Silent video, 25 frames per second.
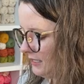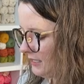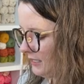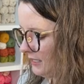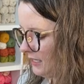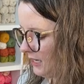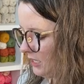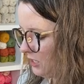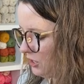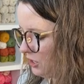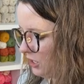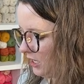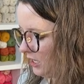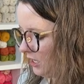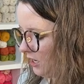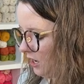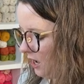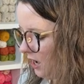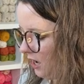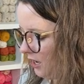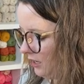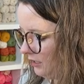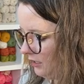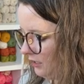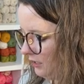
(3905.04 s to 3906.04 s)
Dishy
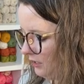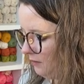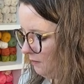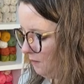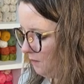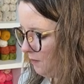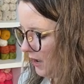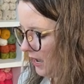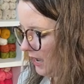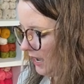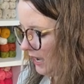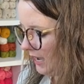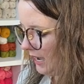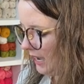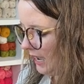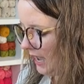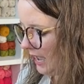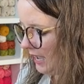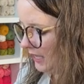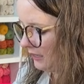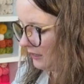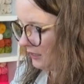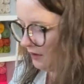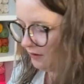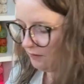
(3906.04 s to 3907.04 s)
Cotton by
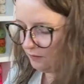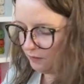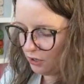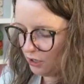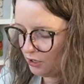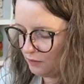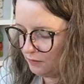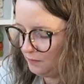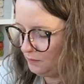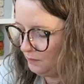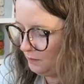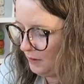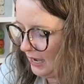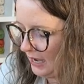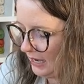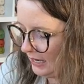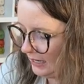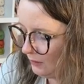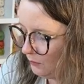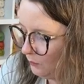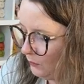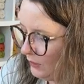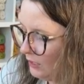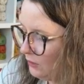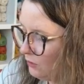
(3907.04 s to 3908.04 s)
I Love or
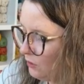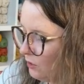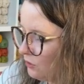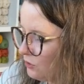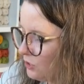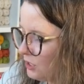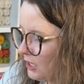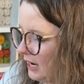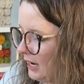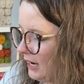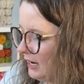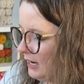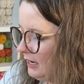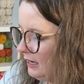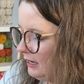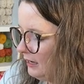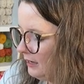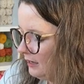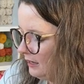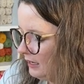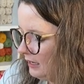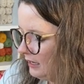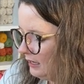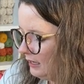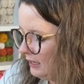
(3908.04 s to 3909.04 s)
by We Crochet
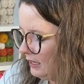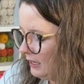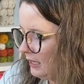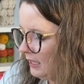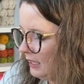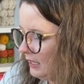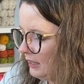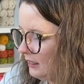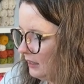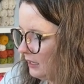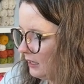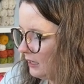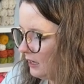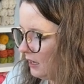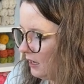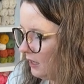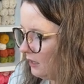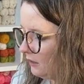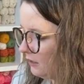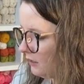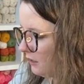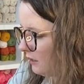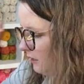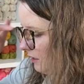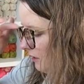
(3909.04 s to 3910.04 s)
in the
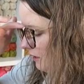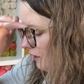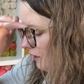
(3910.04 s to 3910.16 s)
color